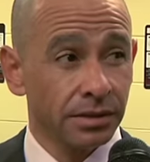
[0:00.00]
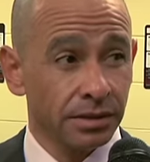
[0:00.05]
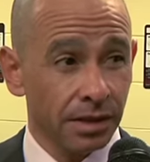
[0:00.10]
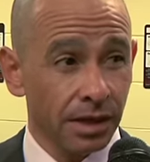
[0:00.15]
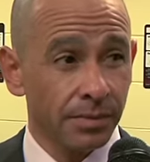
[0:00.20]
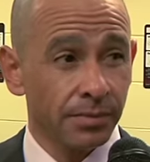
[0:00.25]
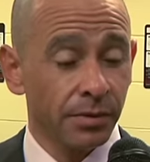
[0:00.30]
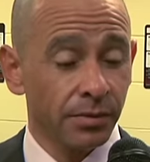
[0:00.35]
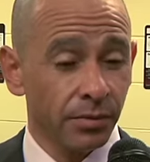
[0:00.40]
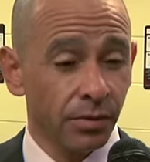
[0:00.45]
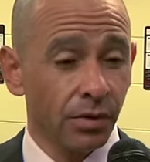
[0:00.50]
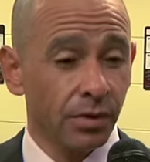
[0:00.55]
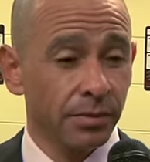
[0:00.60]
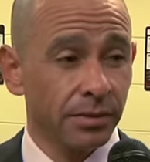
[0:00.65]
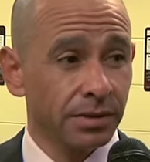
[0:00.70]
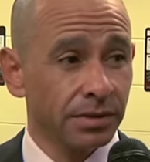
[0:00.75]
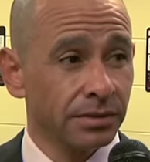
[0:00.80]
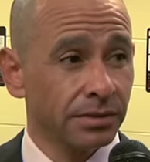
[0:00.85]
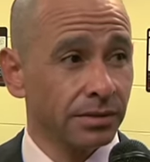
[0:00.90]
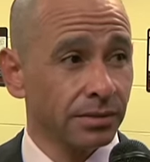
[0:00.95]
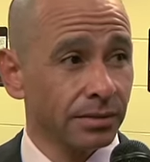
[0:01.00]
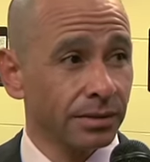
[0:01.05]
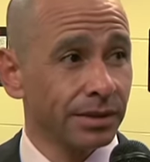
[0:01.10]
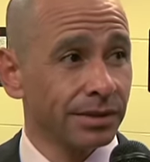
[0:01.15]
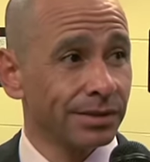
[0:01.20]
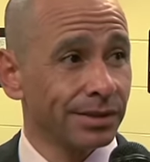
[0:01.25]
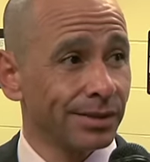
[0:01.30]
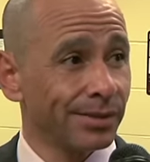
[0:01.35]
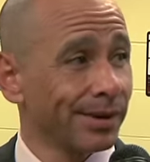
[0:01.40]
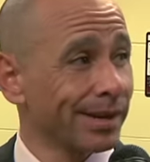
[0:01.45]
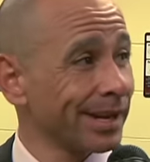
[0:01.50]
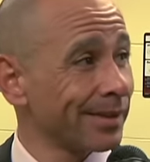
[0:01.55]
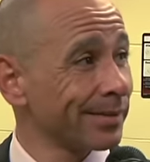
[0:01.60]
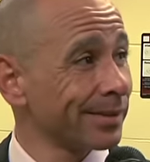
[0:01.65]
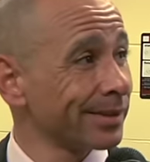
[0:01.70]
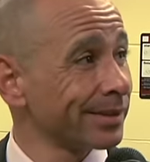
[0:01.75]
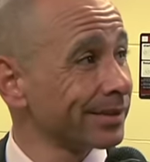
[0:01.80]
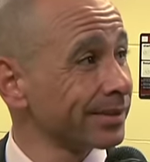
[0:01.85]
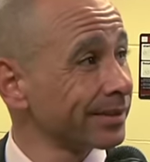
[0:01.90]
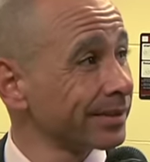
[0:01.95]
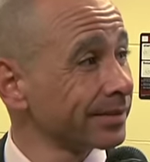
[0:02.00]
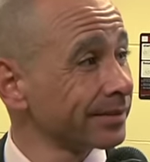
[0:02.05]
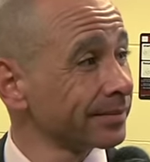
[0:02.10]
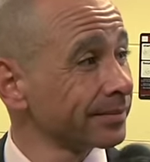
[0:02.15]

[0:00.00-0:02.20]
a, top performance, so let's see what happens.